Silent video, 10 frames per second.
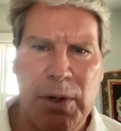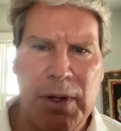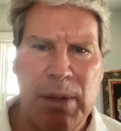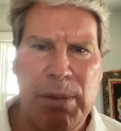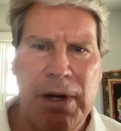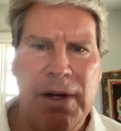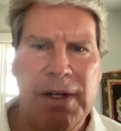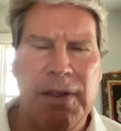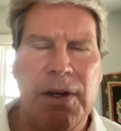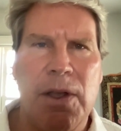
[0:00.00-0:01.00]
you get
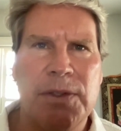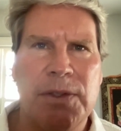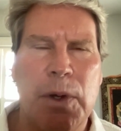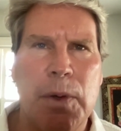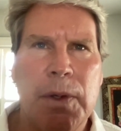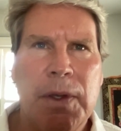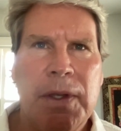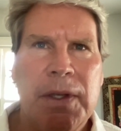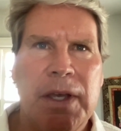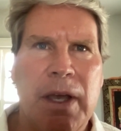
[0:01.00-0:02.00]
married, and then also
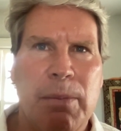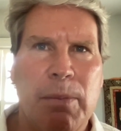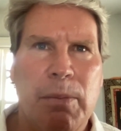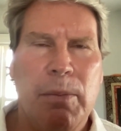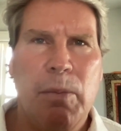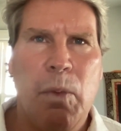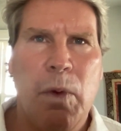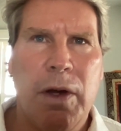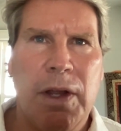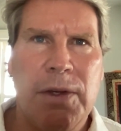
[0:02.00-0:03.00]

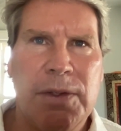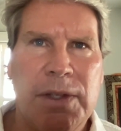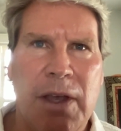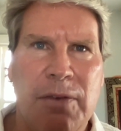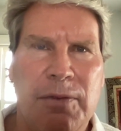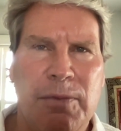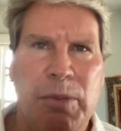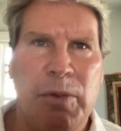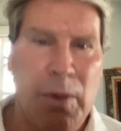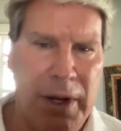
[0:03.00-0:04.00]
work on yourself
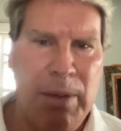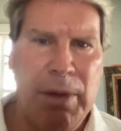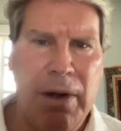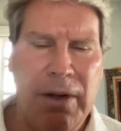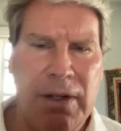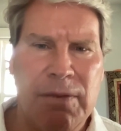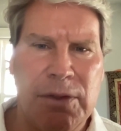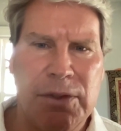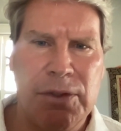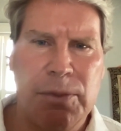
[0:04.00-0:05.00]
before you get married and
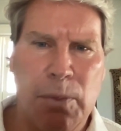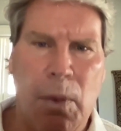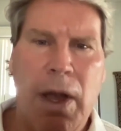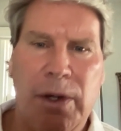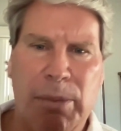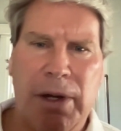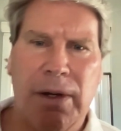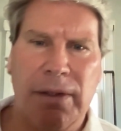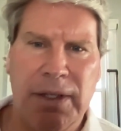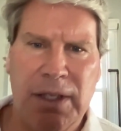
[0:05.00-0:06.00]
even while you're
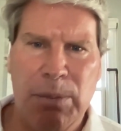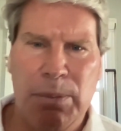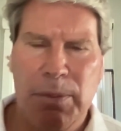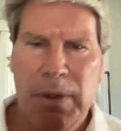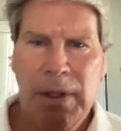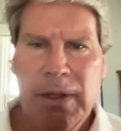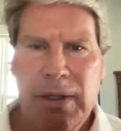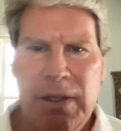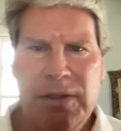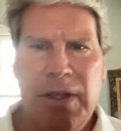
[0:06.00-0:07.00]
married. Like
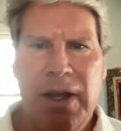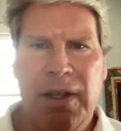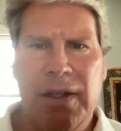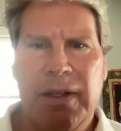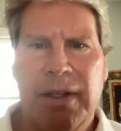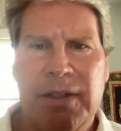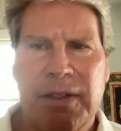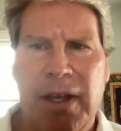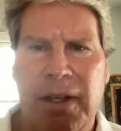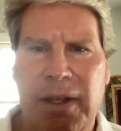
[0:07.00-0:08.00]
it's not
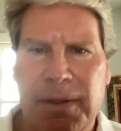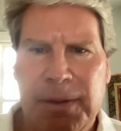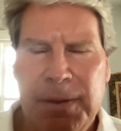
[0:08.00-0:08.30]
a